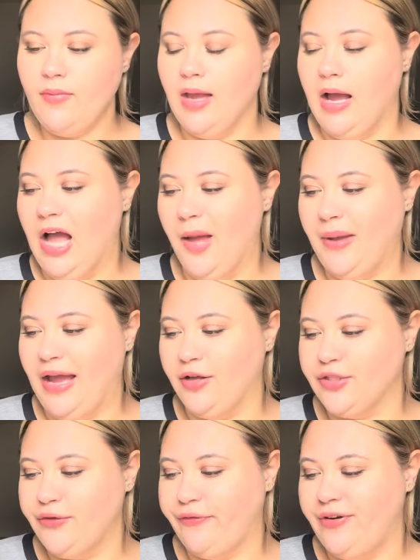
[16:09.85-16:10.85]
Um, I
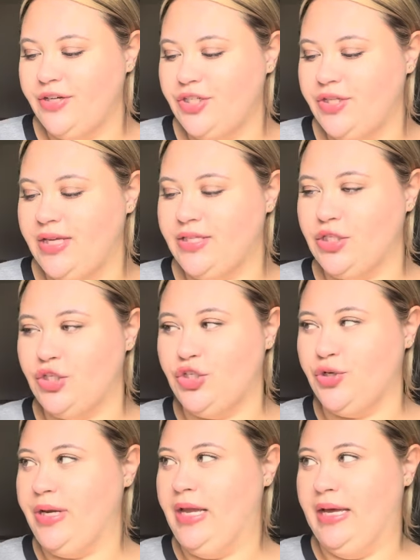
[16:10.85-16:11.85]
also finished this
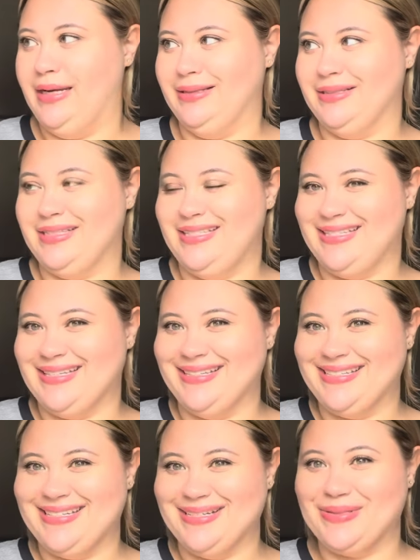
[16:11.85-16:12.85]
Tree Hut. It looks
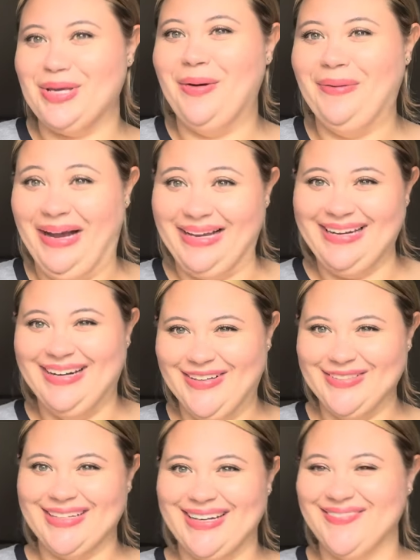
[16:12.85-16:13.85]
disgusting, so I'm not gonna
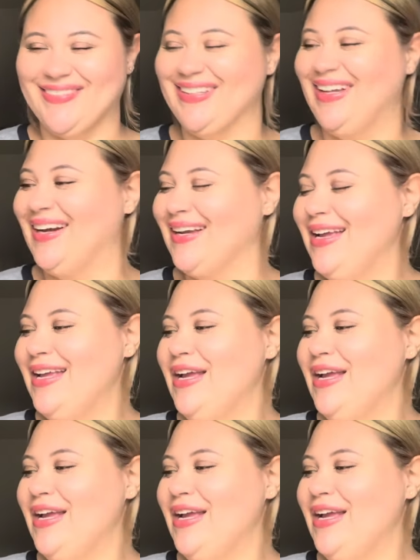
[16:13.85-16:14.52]
hold it up for long.